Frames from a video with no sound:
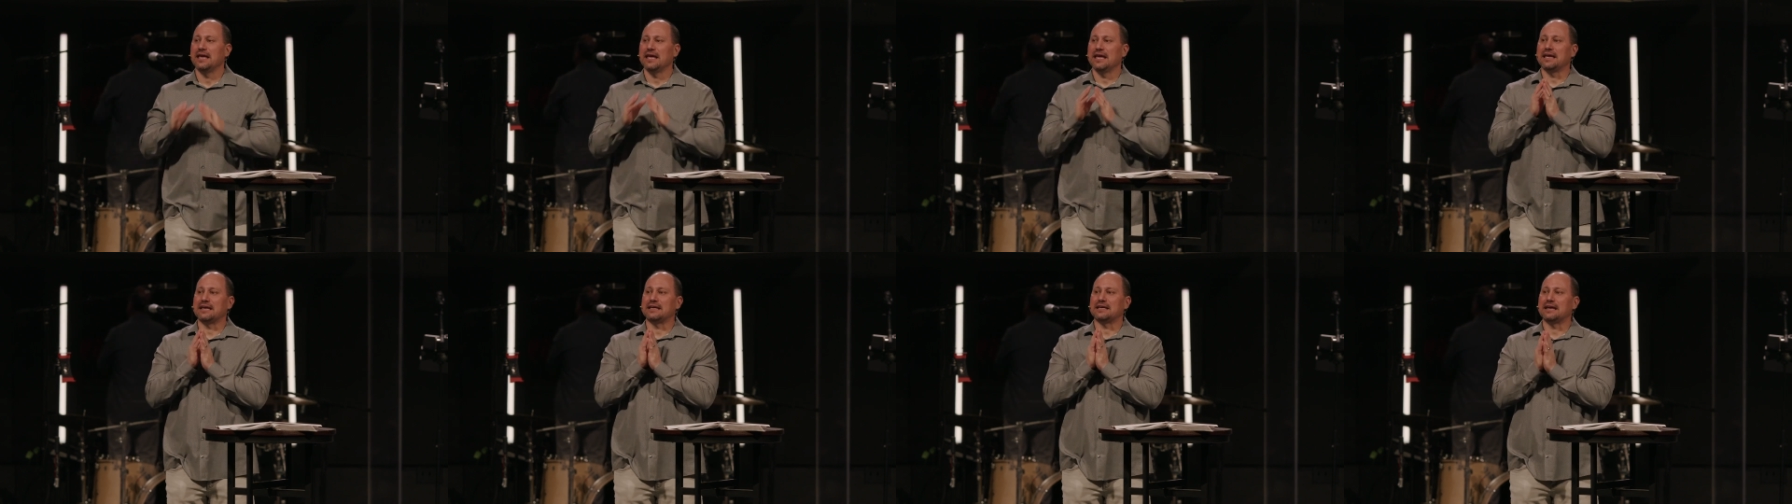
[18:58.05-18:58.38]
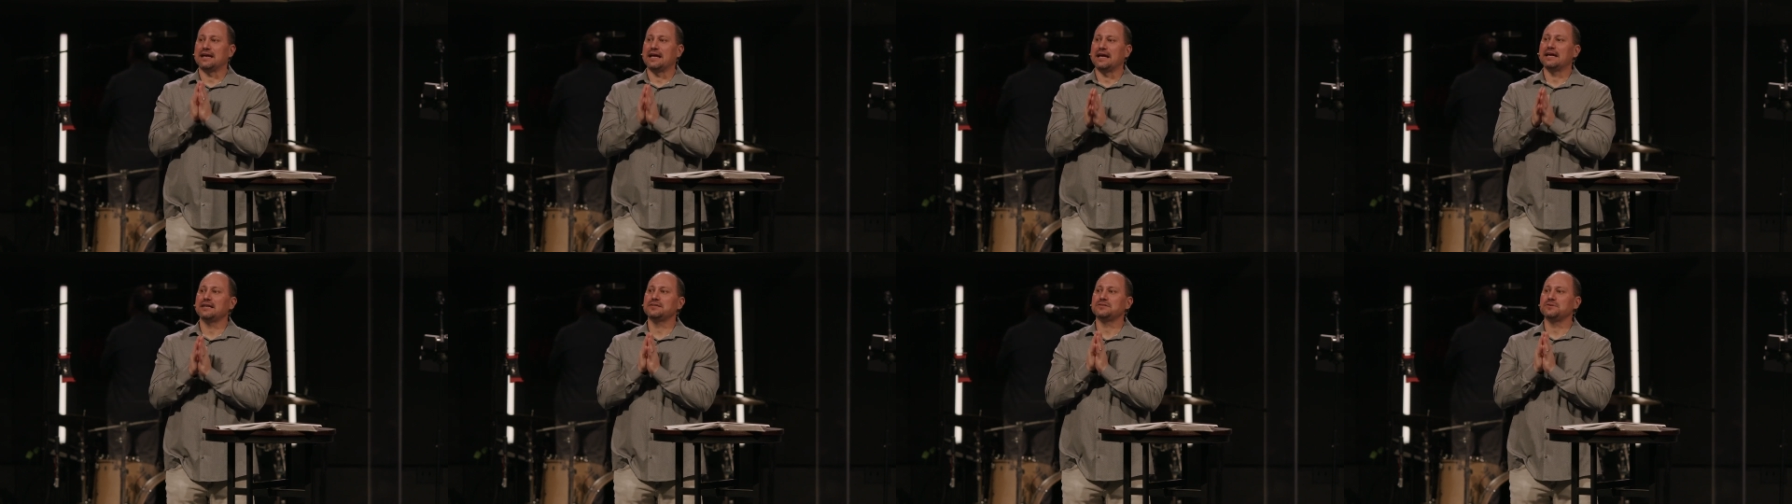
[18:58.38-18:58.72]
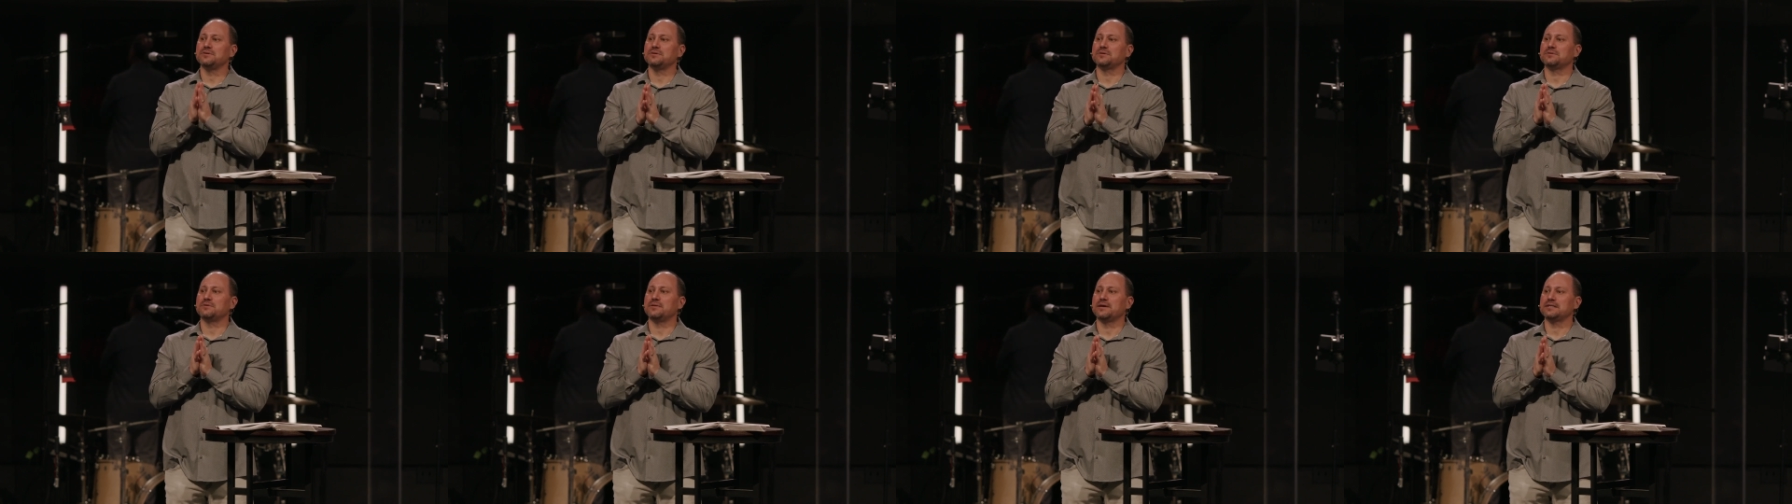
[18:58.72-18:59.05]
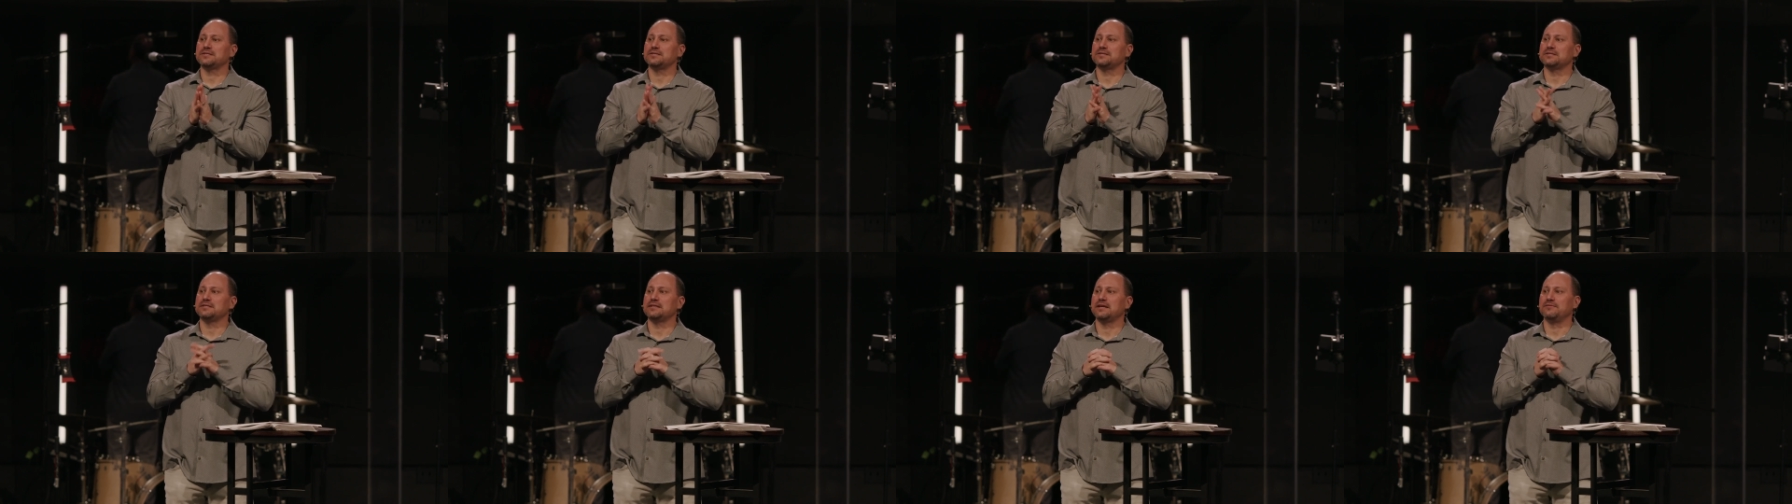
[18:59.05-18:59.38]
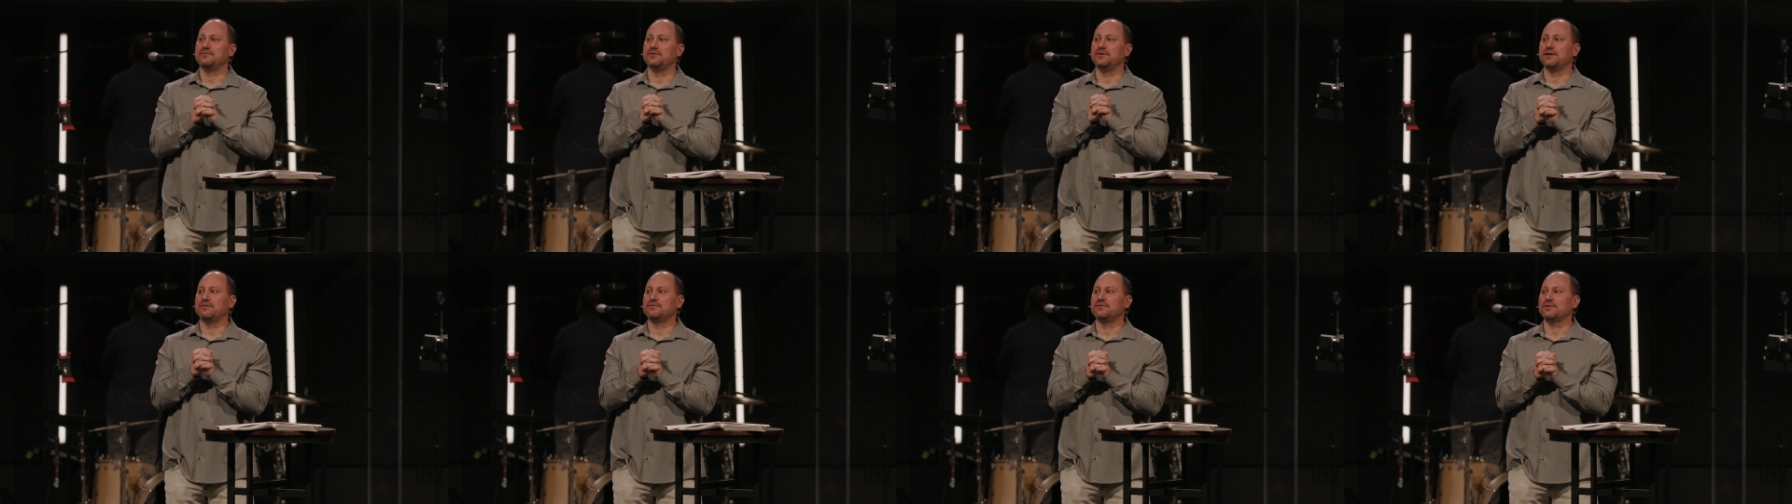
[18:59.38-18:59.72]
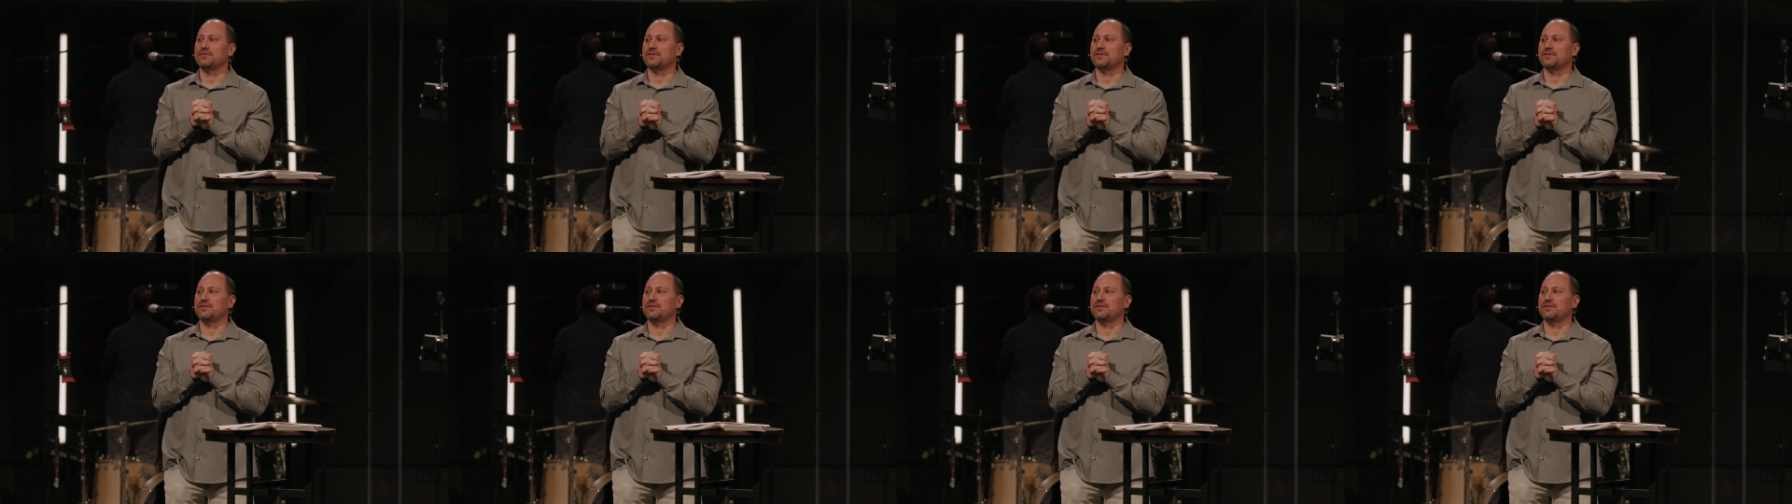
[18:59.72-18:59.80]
And can I ask you a question? Have you ever